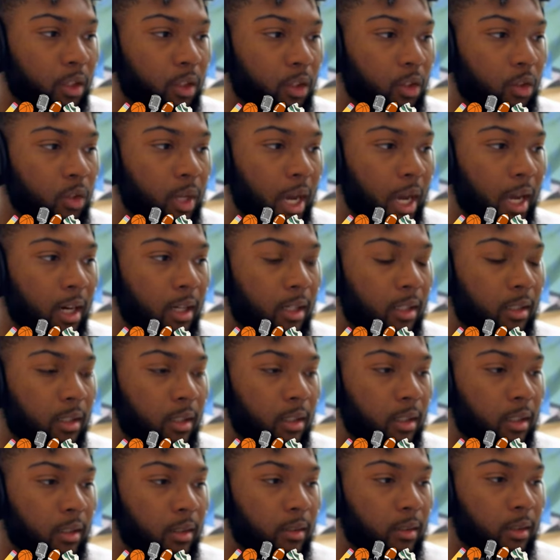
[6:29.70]
you got a,
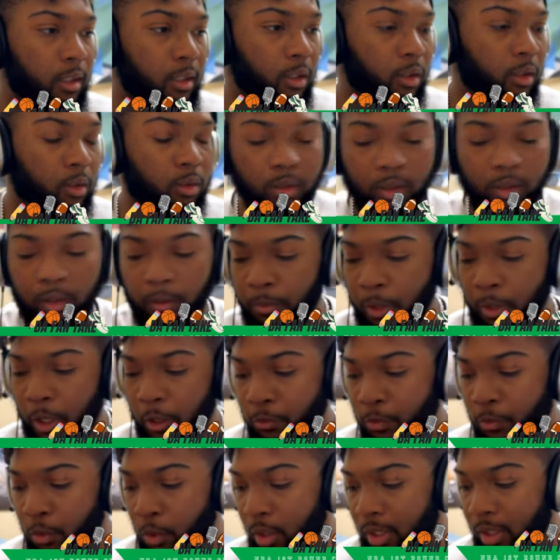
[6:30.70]
a, a
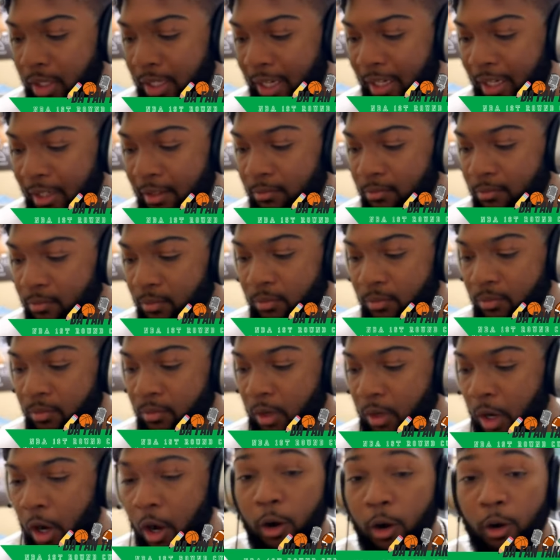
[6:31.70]
big four that
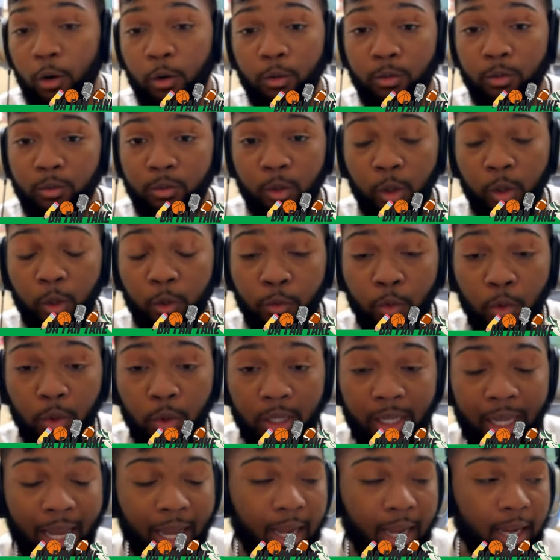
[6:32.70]
all you know
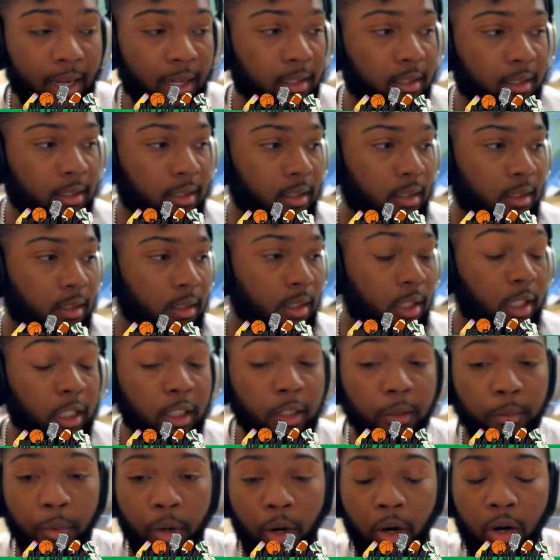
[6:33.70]
four guys
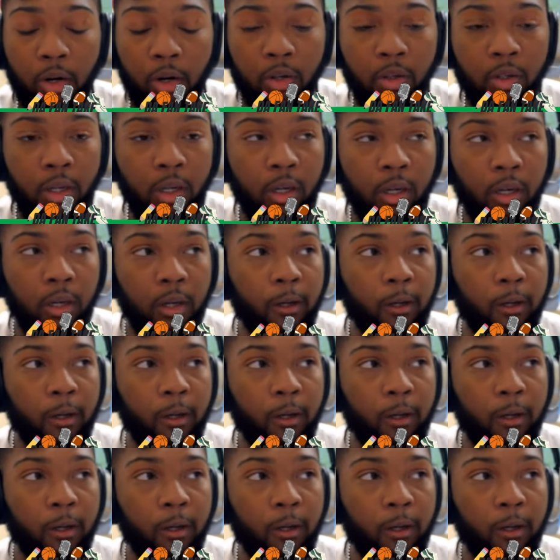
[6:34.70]
need the ball.